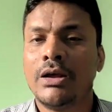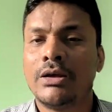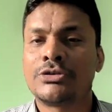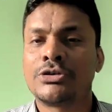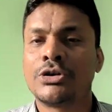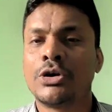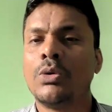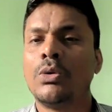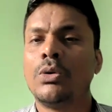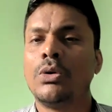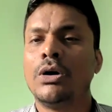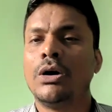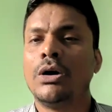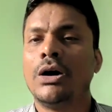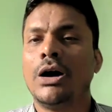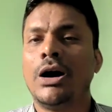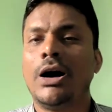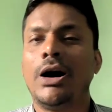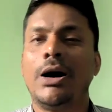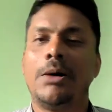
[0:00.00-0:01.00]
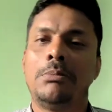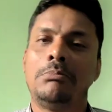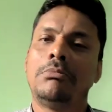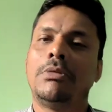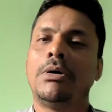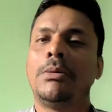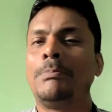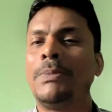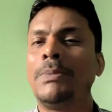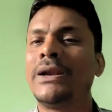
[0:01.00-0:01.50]
So
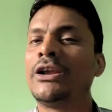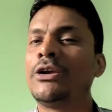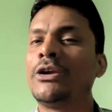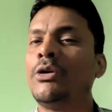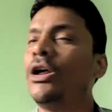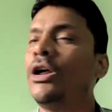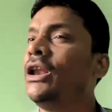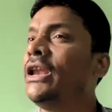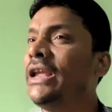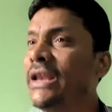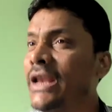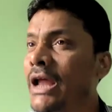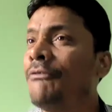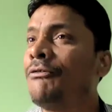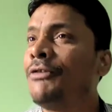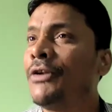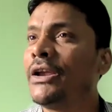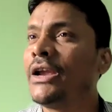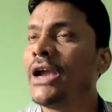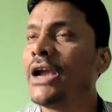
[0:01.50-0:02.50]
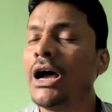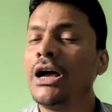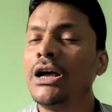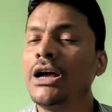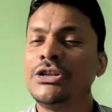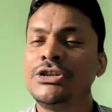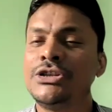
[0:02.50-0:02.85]
particularly in Africa,